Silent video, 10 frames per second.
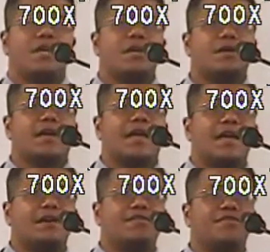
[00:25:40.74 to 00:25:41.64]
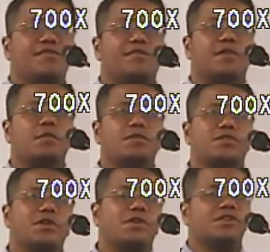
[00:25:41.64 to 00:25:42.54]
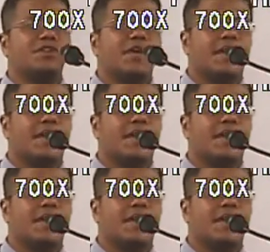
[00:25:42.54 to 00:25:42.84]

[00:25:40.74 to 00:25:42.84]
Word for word: a year and a half, almost two years, you